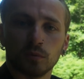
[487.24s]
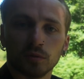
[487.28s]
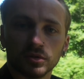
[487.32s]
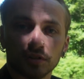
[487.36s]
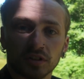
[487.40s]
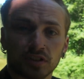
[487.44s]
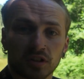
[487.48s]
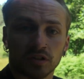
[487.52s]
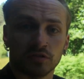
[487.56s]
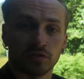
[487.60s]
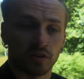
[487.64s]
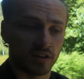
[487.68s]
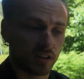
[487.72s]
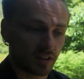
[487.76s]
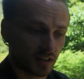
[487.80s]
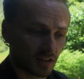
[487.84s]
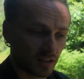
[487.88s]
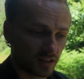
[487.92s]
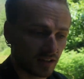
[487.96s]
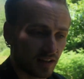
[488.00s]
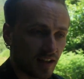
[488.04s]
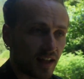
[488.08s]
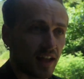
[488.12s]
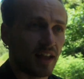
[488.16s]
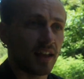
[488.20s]
water to
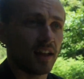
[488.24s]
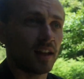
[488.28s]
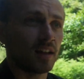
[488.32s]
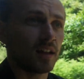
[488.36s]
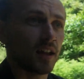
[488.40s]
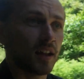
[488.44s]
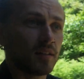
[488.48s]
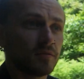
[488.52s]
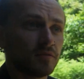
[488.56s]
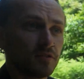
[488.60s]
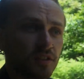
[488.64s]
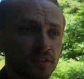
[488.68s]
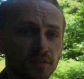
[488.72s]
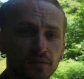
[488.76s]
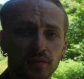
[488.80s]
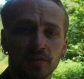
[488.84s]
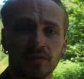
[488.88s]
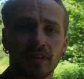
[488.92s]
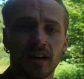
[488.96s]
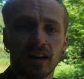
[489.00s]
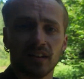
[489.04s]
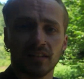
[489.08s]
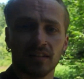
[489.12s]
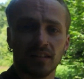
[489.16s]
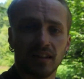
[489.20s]
drink. And just for the
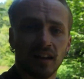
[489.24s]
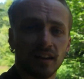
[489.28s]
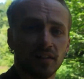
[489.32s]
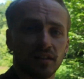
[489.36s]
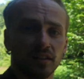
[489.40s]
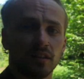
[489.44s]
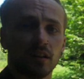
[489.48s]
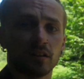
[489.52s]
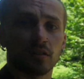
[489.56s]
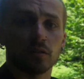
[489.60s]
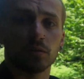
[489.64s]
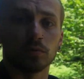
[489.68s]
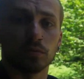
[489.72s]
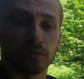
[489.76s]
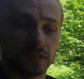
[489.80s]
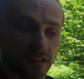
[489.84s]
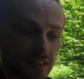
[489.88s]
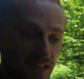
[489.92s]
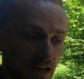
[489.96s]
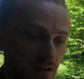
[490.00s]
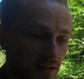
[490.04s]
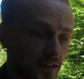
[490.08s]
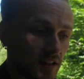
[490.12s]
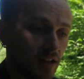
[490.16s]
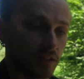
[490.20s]
fact, it's a lot cooler
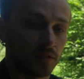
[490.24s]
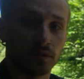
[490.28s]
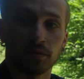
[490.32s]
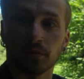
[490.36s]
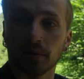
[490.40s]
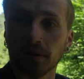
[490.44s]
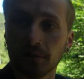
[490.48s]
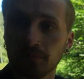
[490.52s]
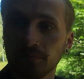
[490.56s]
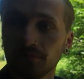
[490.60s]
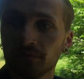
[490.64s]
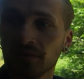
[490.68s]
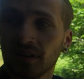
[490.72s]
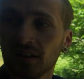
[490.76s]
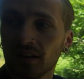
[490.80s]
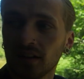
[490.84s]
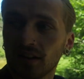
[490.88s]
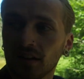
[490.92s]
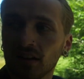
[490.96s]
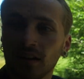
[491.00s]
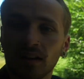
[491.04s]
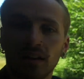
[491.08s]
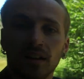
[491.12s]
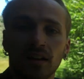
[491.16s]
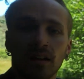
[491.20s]
down here as well.
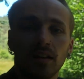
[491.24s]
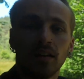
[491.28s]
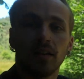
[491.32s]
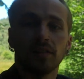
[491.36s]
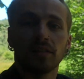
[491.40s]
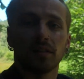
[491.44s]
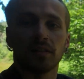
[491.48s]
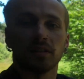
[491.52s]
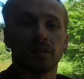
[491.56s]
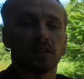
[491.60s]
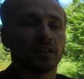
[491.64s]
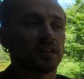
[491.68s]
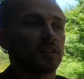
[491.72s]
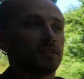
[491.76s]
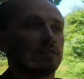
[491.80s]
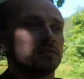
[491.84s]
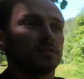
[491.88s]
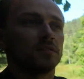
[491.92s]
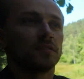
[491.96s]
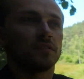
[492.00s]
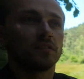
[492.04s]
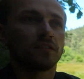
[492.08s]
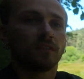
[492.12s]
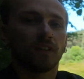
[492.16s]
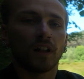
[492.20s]
So I'm going to
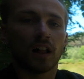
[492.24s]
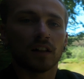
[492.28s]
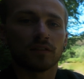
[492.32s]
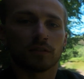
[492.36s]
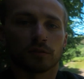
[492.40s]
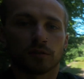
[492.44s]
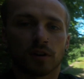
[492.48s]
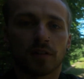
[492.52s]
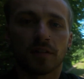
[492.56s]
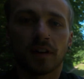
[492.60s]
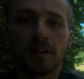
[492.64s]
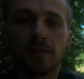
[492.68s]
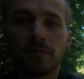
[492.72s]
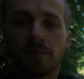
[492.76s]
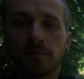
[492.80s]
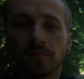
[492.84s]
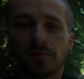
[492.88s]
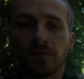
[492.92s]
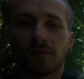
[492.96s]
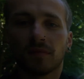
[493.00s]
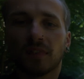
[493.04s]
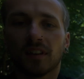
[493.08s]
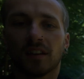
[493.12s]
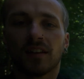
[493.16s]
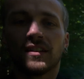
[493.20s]
follow the river
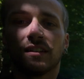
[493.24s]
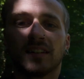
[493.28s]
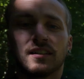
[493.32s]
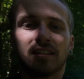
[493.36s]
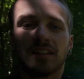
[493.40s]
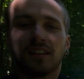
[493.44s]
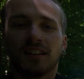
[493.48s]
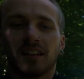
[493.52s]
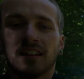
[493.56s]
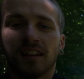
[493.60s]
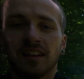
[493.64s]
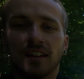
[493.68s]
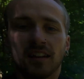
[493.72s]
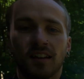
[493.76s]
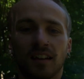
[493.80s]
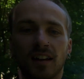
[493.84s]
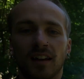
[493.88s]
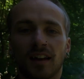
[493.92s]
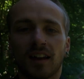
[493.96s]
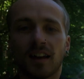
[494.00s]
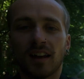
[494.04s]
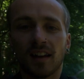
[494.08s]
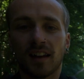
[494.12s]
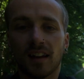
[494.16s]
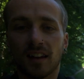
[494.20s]

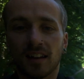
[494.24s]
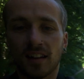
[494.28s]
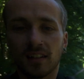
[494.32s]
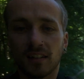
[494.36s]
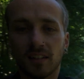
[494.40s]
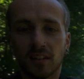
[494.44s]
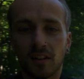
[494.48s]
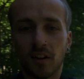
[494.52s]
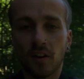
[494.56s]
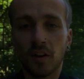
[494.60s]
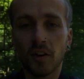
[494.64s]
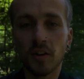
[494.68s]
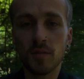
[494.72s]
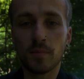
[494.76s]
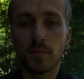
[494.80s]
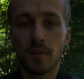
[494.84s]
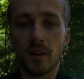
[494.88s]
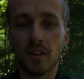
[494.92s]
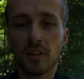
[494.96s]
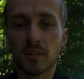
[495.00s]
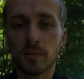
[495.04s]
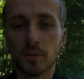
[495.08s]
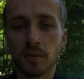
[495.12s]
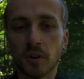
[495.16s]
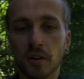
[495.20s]
and hope
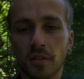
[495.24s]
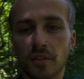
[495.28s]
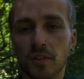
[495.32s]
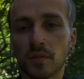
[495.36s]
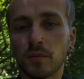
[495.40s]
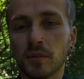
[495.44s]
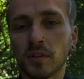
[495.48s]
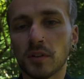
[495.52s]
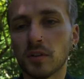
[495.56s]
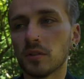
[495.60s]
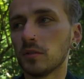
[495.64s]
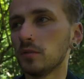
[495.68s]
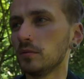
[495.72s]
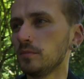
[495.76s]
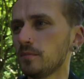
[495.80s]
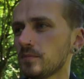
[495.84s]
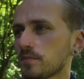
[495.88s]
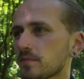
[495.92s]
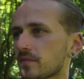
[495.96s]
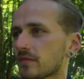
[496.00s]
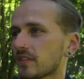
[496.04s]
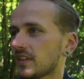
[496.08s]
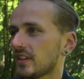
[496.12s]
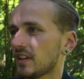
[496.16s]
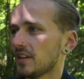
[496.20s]
I come across something cool.
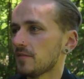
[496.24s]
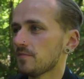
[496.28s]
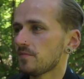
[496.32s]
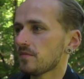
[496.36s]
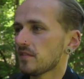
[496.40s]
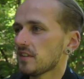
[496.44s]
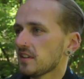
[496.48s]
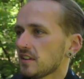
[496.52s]
You know,